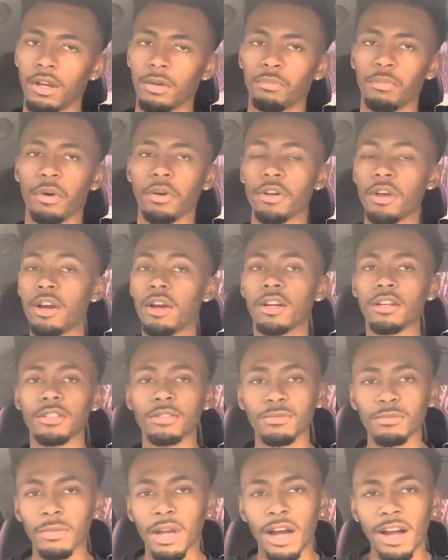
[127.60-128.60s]
Bro, y'all,
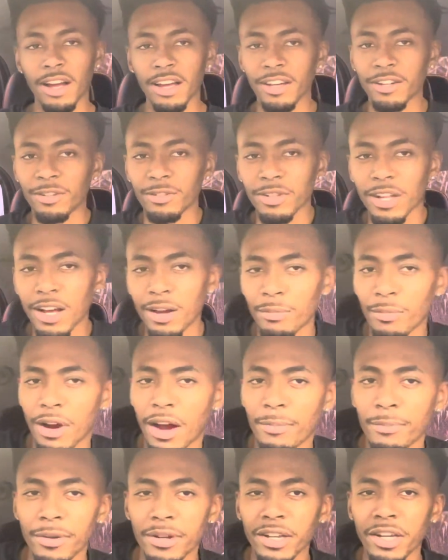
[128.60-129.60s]
I ain't gonna lie, bro.
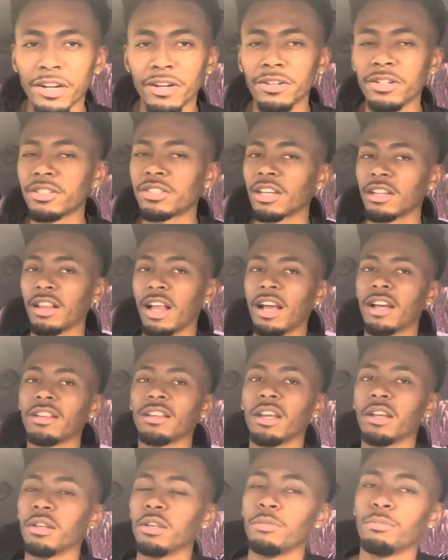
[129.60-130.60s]
I've been hearing this a lot
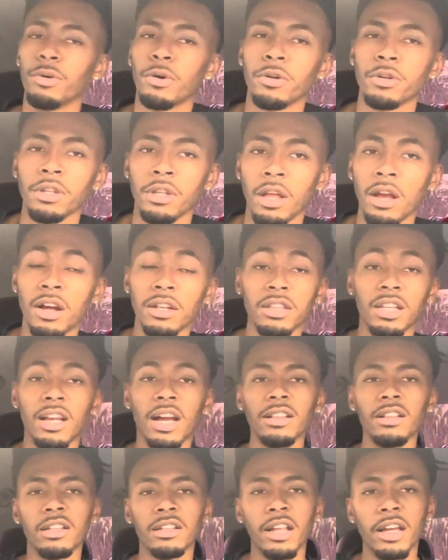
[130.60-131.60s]
lately, bro. Y'all think
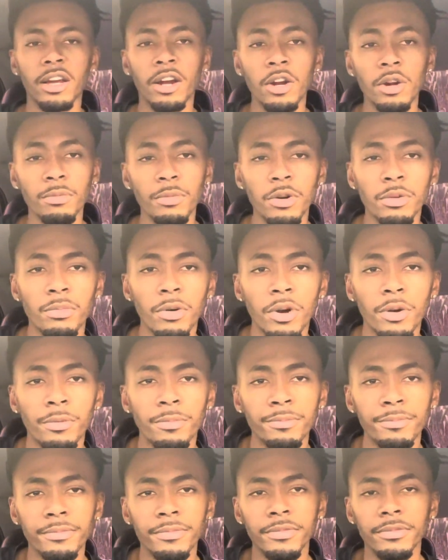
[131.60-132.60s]
I look like Herbo,
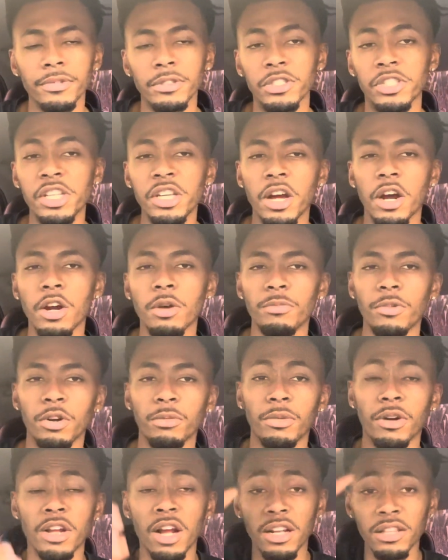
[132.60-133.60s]
bro? G Herbo,
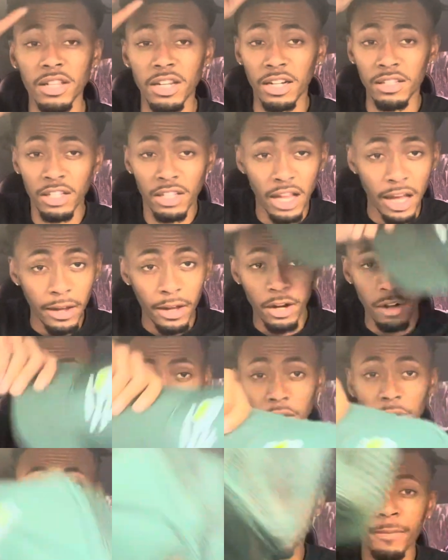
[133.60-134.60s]
bro. Y'all think I look like, hold
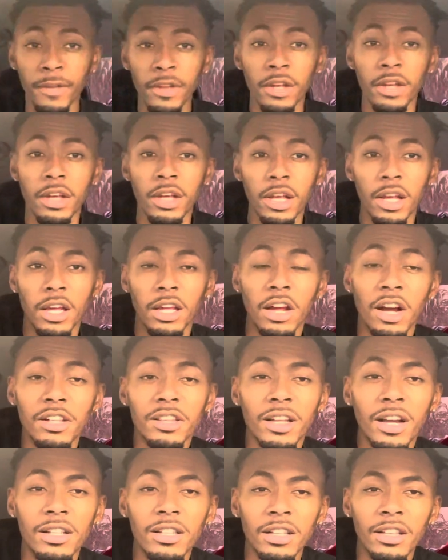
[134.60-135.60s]
on. Y'all
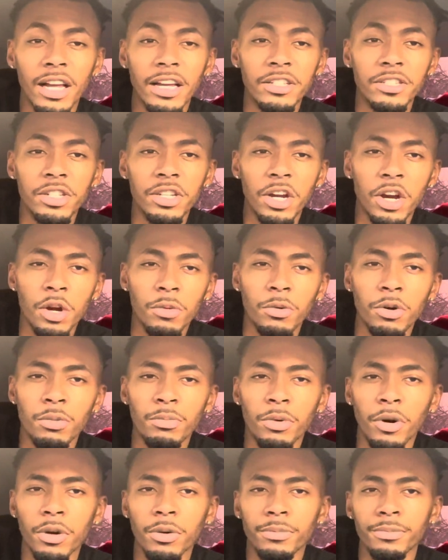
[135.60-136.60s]
think I look like G Herbo,
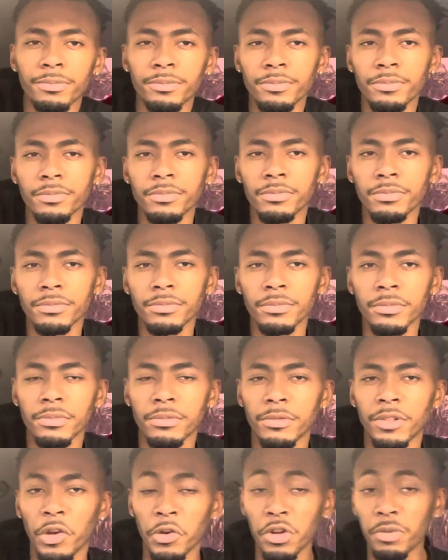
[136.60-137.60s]
bro? You